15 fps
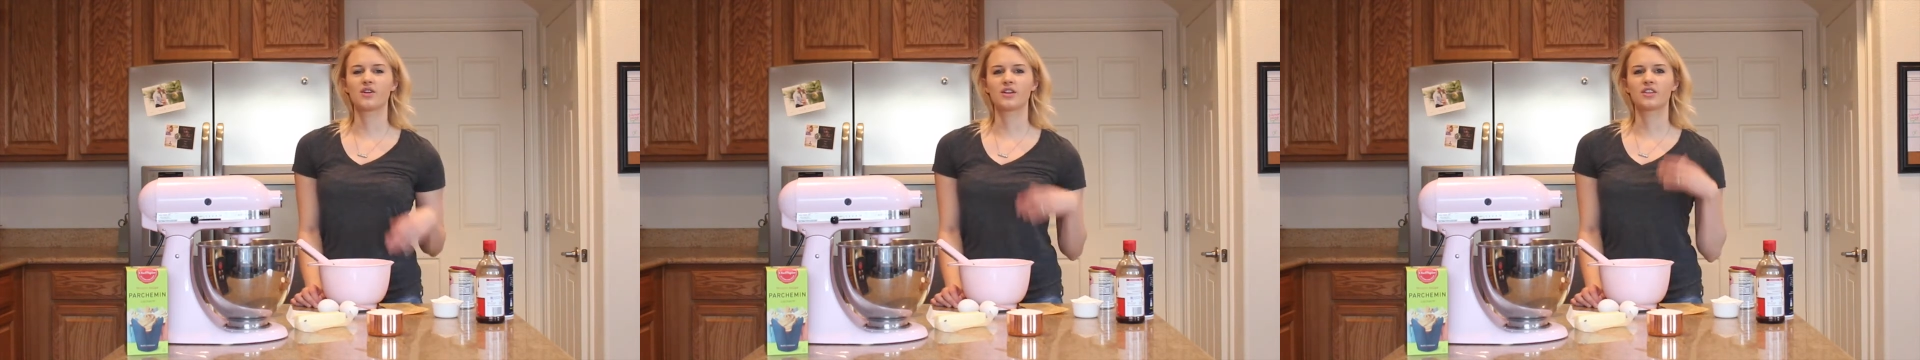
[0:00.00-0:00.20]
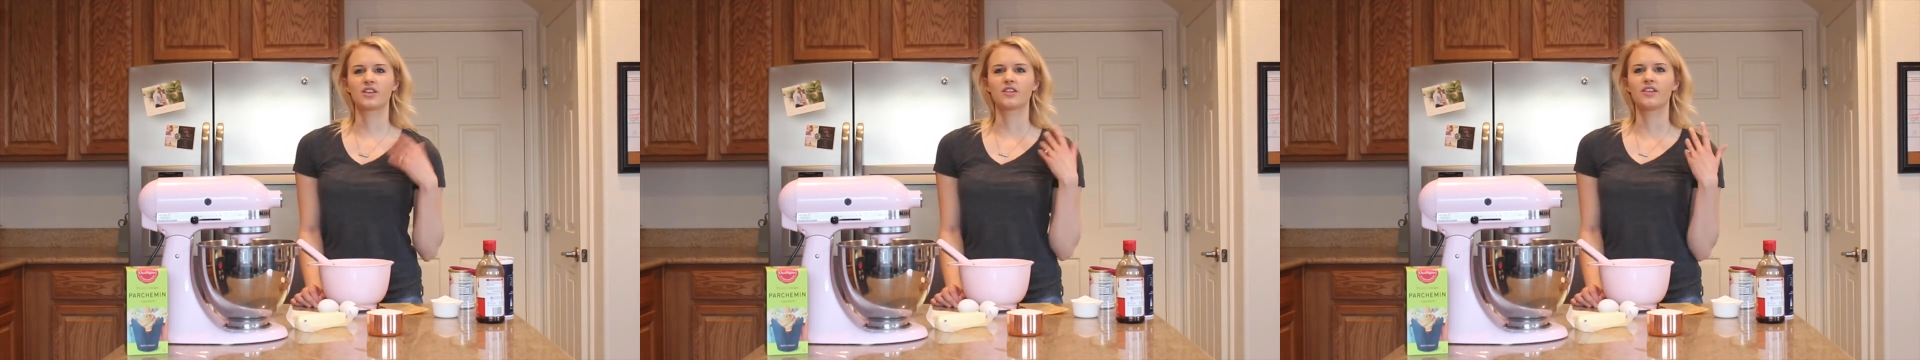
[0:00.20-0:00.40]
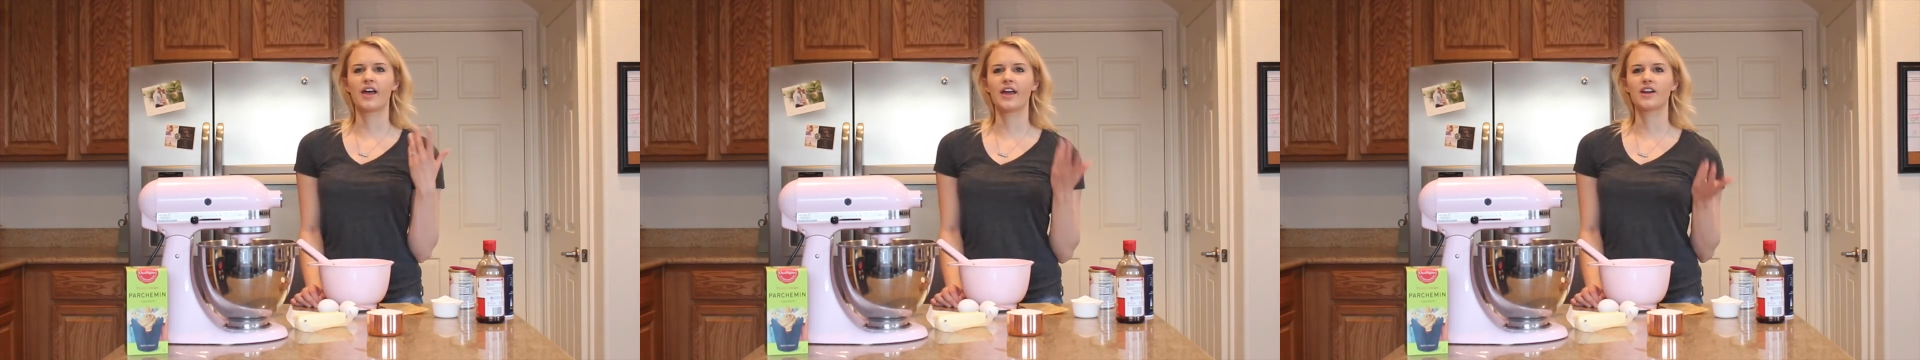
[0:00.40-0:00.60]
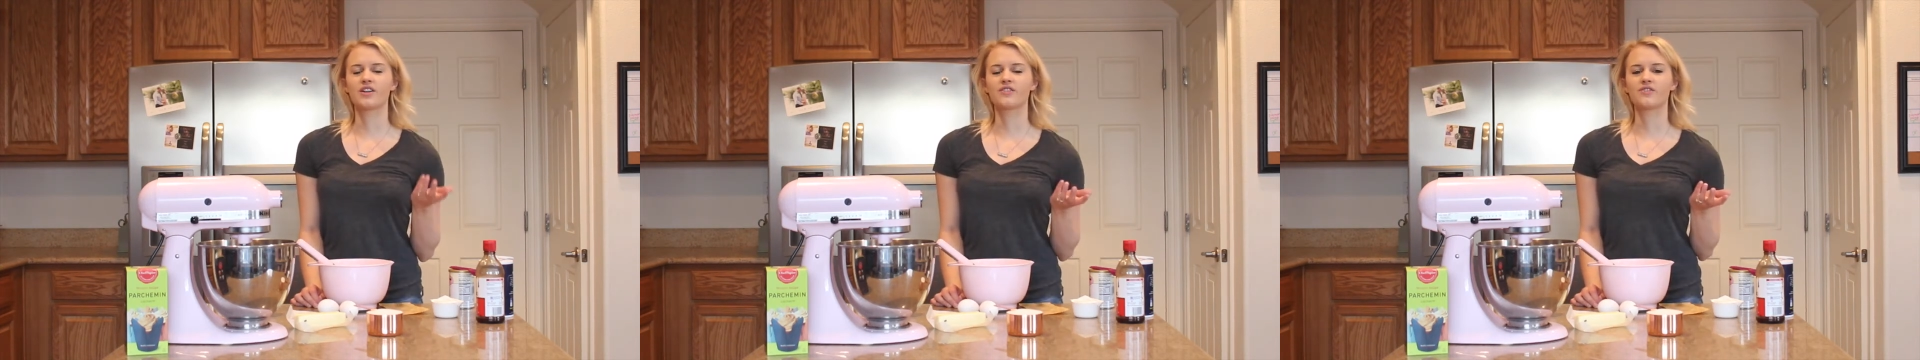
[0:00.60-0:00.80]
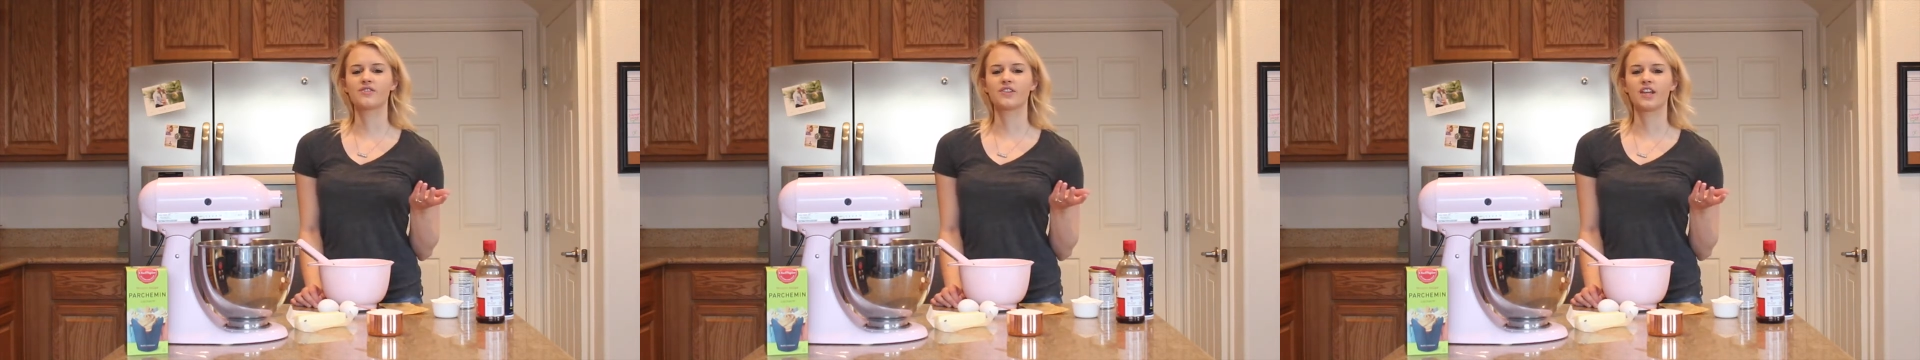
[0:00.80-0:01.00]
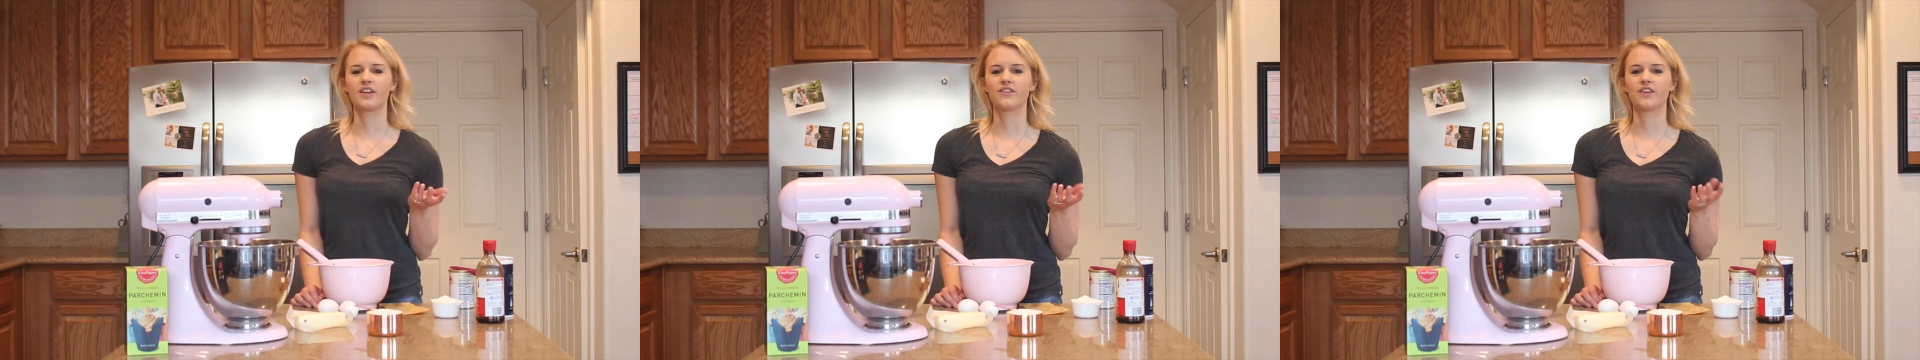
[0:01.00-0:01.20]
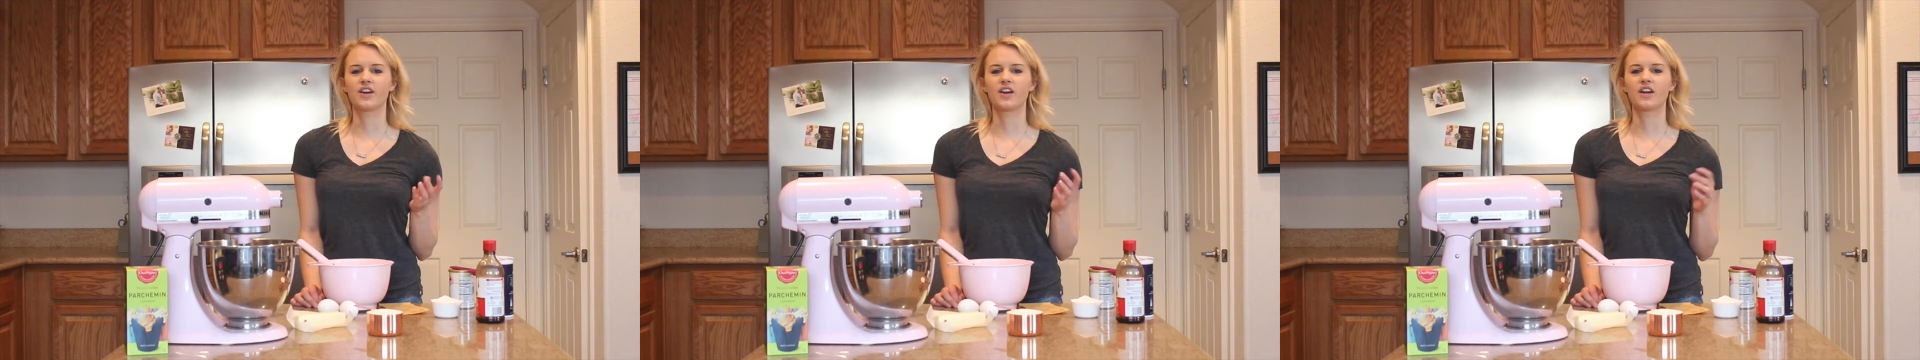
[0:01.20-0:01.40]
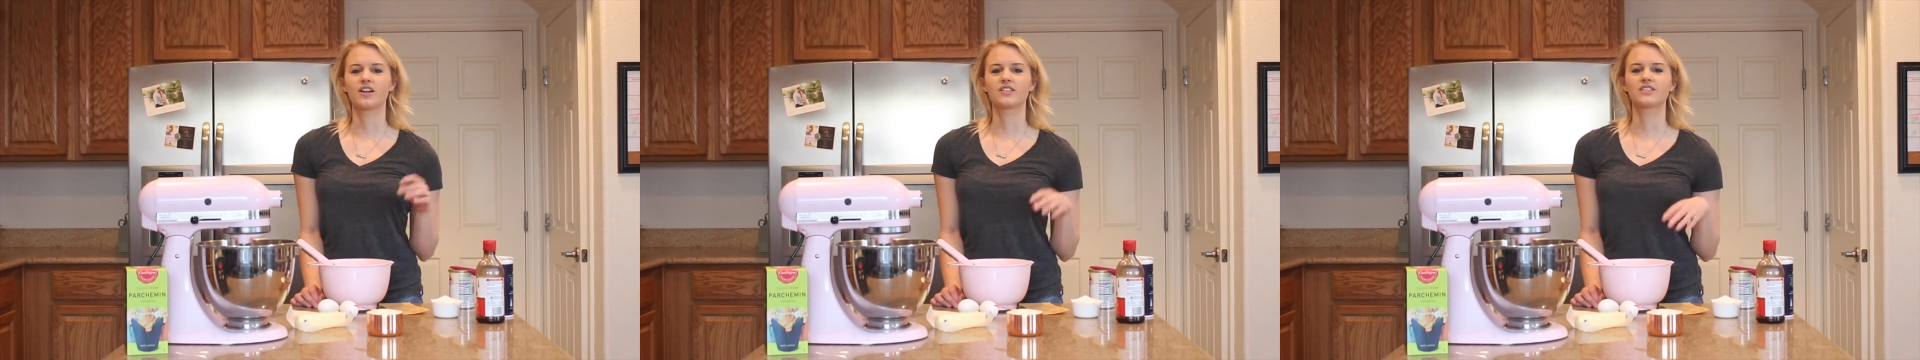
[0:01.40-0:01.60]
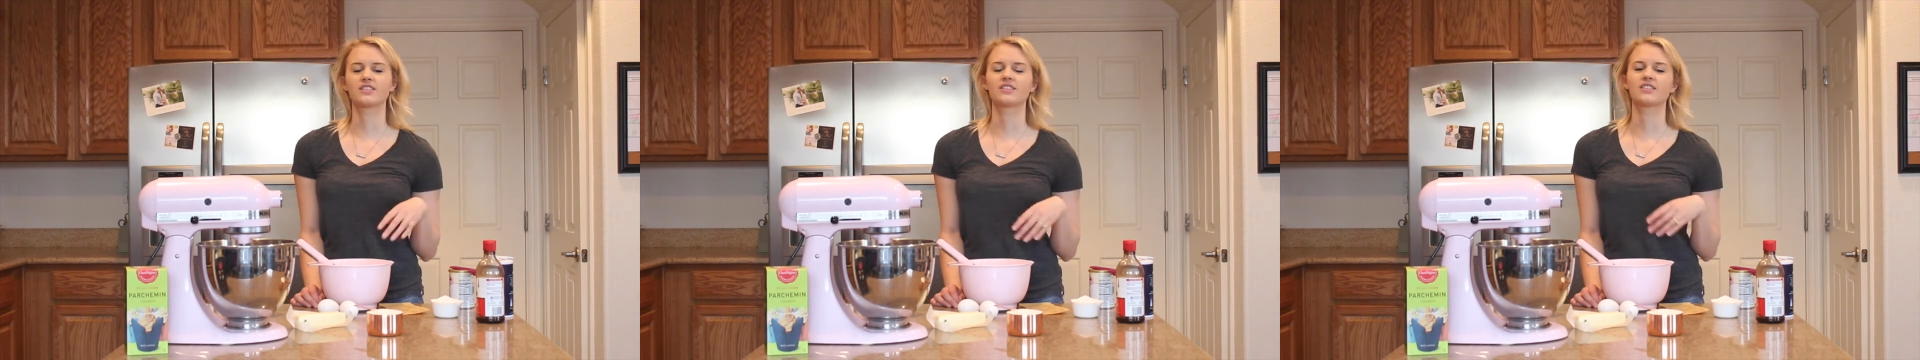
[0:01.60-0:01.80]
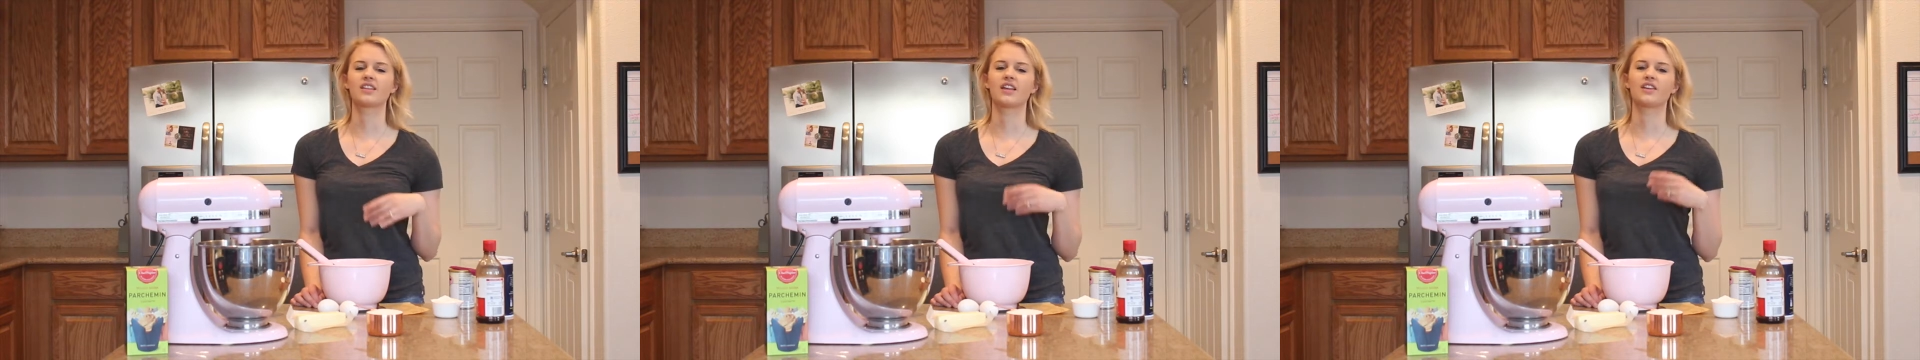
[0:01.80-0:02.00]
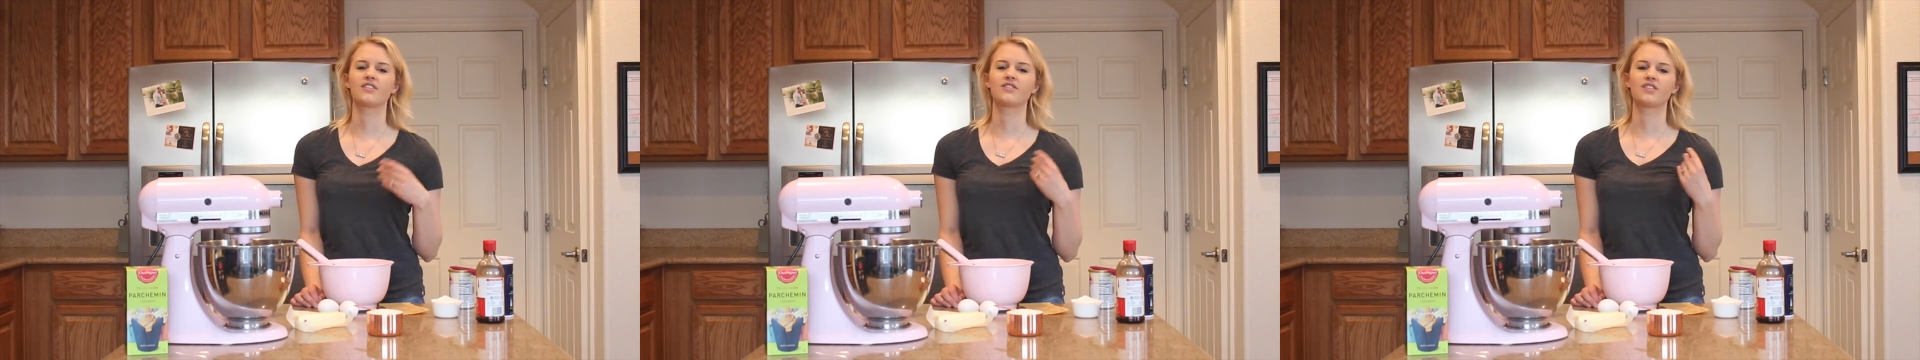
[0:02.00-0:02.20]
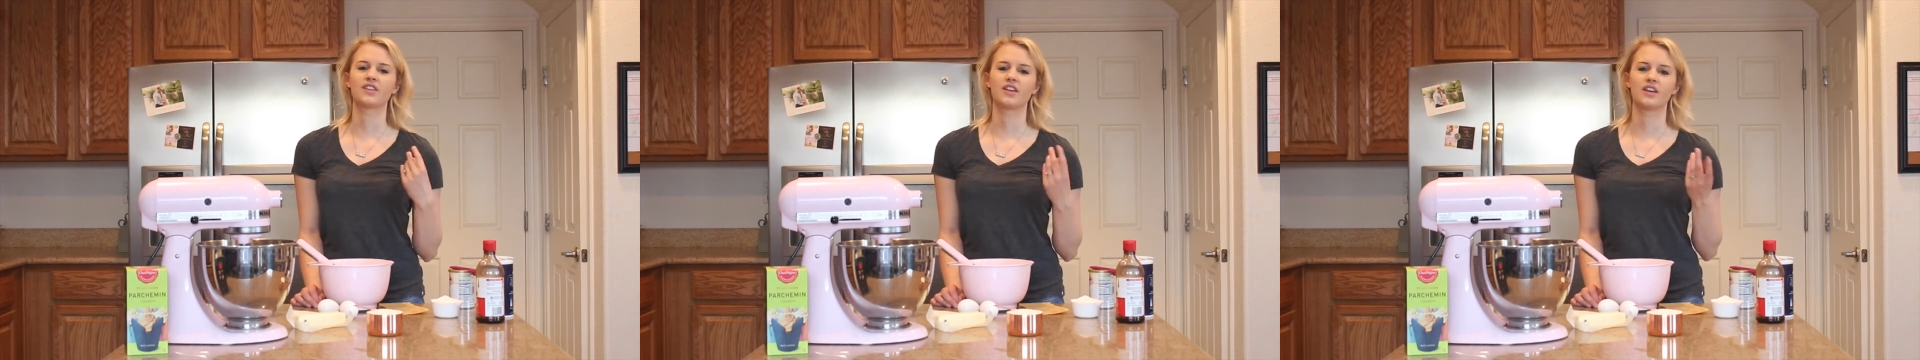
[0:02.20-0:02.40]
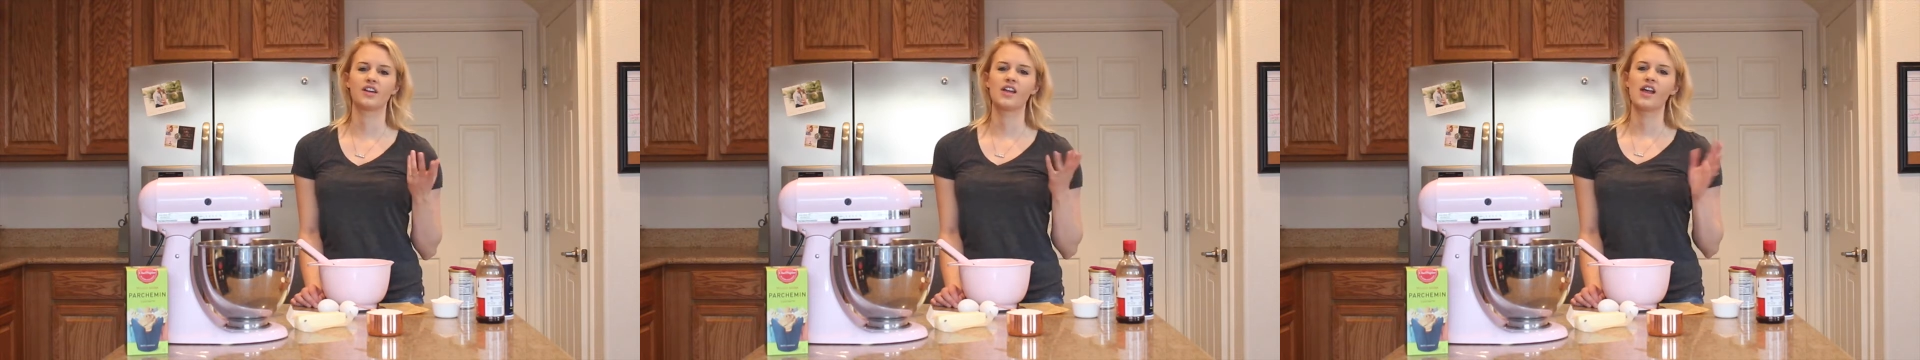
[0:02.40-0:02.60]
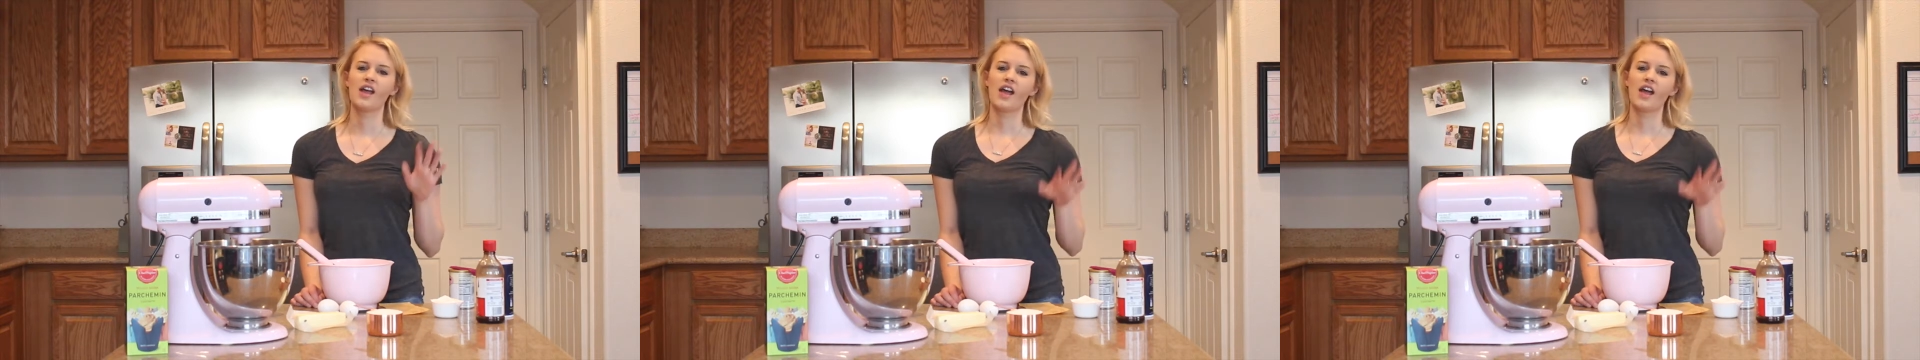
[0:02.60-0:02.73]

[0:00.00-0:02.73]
get the lighter flavors instead of the